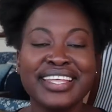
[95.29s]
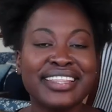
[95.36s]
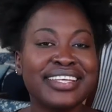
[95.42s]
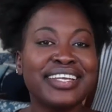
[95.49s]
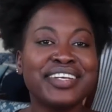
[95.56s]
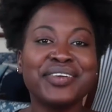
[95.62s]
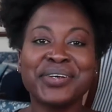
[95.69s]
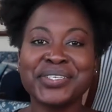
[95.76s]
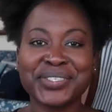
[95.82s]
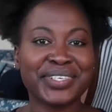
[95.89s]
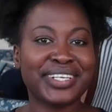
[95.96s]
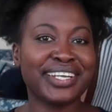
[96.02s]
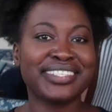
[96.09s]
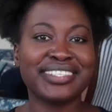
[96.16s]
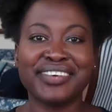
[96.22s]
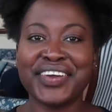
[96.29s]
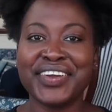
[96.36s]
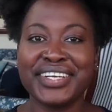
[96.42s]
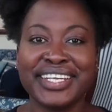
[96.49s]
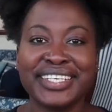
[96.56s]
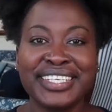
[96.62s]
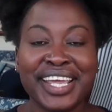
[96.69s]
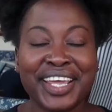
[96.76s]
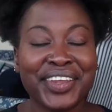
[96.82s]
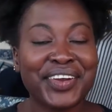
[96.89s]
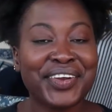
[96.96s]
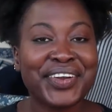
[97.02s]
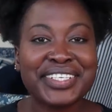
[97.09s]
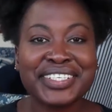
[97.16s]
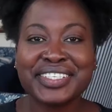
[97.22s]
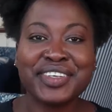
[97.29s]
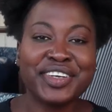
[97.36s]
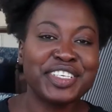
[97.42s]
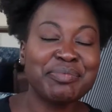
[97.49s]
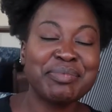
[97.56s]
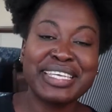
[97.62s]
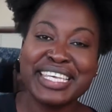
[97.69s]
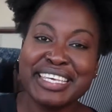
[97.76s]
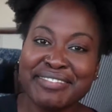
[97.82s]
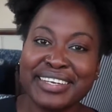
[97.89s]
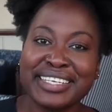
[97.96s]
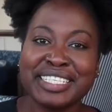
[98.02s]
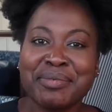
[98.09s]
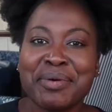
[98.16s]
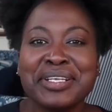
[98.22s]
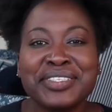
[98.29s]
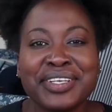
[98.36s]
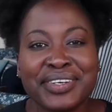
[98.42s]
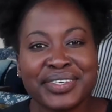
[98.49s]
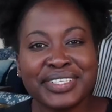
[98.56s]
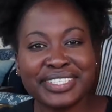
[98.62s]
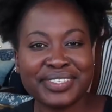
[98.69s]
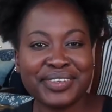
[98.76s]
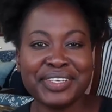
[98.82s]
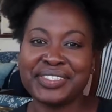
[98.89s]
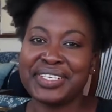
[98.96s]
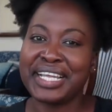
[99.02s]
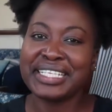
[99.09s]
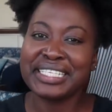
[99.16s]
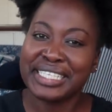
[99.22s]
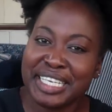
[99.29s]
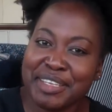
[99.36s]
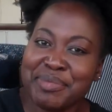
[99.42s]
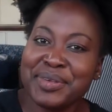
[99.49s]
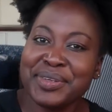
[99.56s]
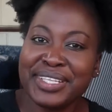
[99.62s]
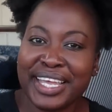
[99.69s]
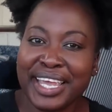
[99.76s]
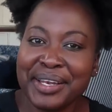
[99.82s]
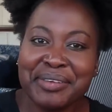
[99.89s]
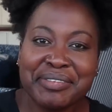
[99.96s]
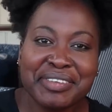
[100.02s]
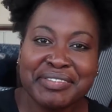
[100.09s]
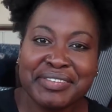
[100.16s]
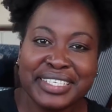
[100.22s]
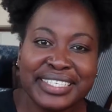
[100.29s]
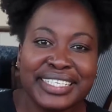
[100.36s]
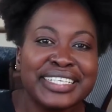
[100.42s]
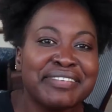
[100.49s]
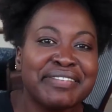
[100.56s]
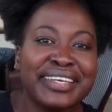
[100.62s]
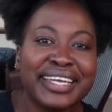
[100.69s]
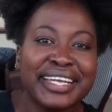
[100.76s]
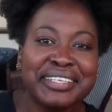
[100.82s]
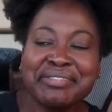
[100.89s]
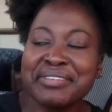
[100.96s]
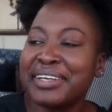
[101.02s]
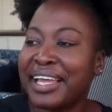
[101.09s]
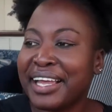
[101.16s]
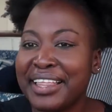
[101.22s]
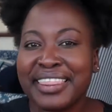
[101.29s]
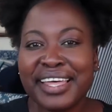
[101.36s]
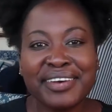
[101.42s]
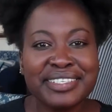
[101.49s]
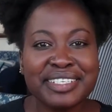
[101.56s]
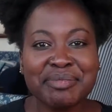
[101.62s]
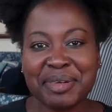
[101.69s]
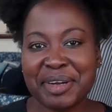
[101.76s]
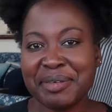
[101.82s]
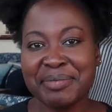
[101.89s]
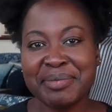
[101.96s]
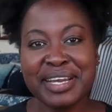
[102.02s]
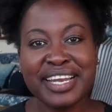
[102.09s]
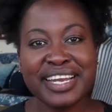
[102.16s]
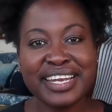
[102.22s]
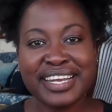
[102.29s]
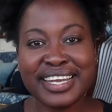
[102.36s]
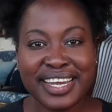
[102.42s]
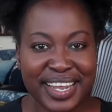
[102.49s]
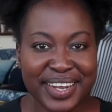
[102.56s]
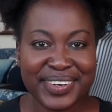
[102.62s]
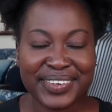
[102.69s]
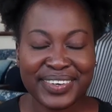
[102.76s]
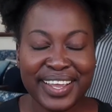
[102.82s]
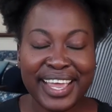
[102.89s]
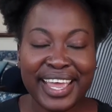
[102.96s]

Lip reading: There are no shortcuts around it. You're not just going to be given, someone's not just going to like slip you the yellow fever certificate for like 1,000 bob. No.